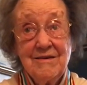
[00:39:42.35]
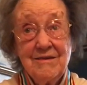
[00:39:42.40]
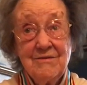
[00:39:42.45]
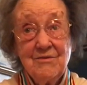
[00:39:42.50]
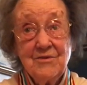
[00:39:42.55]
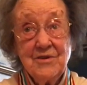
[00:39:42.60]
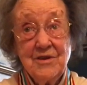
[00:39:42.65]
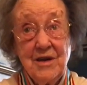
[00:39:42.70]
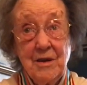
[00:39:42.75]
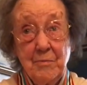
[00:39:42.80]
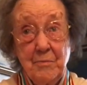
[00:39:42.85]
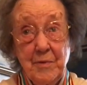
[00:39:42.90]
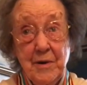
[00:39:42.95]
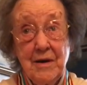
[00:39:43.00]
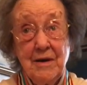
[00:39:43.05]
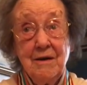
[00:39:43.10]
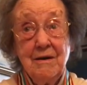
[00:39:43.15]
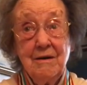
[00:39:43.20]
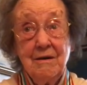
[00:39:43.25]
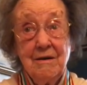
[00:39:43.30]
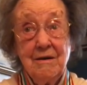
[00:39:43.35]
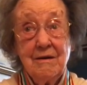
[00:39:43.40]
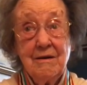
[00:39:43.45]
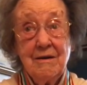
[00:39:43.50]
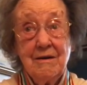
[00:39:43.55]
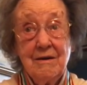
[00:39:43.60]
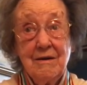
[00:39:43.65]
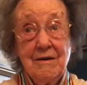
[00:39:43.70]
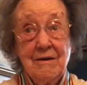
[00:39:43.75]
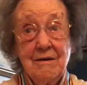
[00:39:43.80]
och hjälpa.
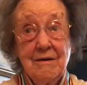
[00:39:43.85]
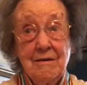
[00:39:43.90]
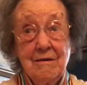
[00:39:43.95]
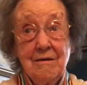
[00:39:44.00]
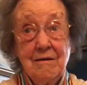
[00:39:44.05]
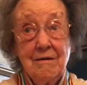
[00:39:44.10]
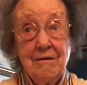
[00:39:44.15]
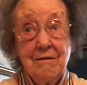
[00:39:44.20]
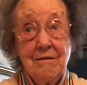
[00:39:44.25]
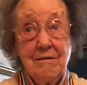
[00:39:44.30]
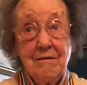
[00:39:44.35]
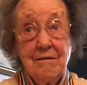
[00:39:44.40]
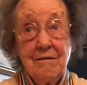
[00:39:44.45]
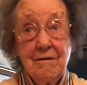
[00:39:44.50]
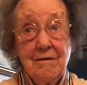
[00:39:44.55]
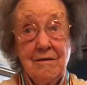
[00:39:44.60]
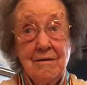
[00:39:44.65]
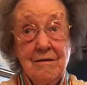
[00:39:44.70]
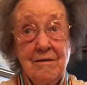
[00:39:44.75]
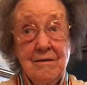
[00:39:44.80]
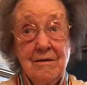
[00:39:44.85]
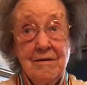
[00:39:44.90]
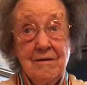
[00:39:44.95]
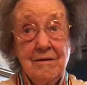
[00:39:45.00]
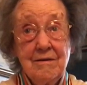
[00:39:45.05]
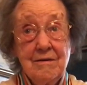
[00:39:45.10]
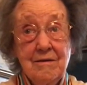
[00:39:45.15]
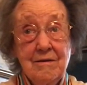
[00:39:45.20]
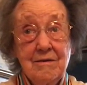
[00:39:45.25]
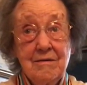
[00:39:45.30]
You wanted to do as
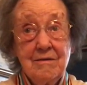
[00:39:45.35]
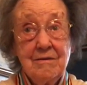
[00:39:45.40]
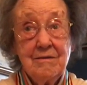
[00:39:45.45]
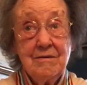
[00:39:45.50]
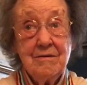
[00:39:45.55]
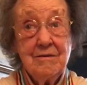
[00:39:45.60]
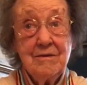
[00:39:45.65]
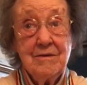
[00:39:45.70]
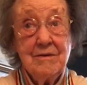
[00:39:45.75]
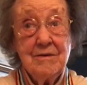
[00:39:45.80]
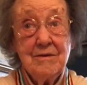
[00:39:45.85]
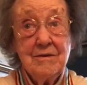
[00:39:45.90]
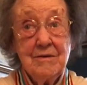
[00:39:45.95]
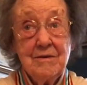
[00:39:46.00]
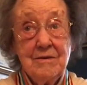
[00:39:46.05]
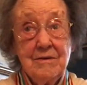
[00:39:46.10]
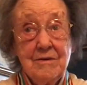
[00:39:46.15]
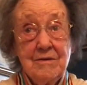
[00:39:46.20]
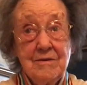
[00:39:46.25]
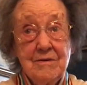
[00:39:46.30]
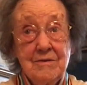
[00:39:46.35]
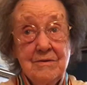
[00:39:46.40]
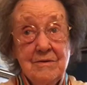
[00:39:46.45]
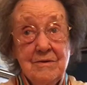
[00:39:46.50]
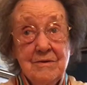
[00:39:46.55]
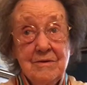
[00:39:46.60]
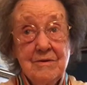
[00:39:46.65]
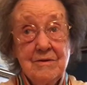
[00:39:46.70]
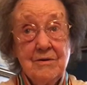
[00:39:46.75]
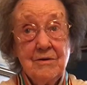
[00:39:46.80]
much as you could.
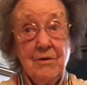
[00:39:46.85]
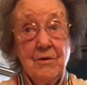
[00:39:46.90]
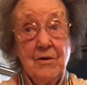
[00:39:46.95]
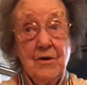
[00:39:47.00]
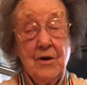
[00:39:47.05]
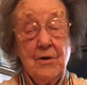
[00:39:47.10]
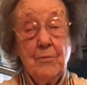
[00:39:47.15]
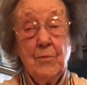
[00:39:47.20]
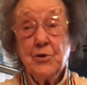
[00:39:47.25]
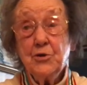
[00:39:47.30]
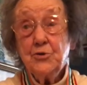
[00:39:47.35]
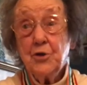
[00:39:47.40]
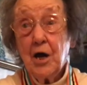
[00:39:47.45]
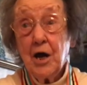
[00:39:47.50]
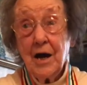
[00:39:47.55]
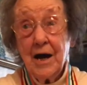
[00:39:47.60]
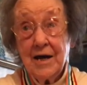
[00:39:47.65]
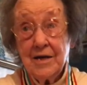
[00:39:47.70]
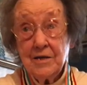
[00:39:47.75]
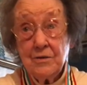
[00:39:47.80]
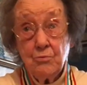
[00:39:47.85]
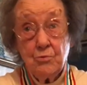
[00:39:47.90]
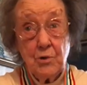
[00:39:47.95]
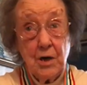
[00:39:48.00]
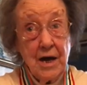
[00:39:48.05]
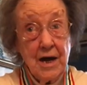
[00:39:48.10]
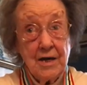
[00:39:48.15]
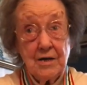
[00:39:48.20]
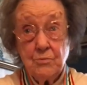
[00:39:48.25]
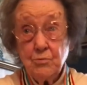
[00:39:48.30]
Why? But
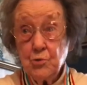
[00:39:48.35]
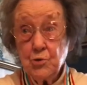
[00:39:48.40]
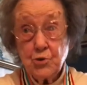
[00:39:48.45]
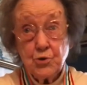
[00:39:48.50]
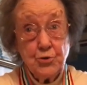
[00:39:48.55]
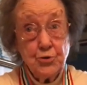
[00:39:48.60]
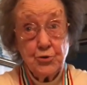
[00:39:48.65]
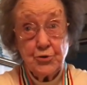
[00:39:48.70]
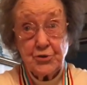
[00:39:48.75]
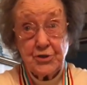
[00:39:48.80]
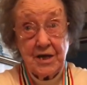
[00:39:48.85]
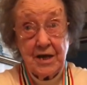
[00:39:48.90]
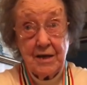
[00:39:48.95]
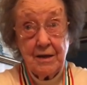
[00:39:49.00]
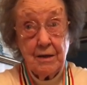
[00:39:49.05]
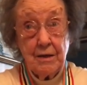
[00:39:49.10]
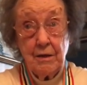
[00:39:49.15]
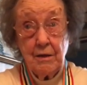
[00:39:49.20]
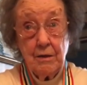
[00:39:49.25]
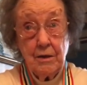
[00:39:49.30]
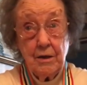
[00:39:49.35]
I was not there.